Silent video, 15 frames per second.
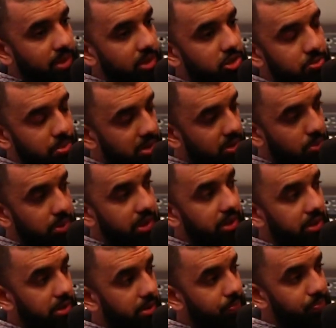Spent the week
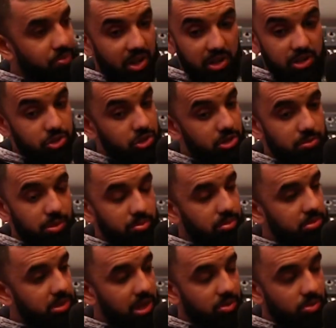there. I enjoyed my
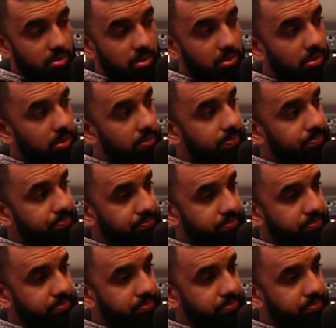time with my mum.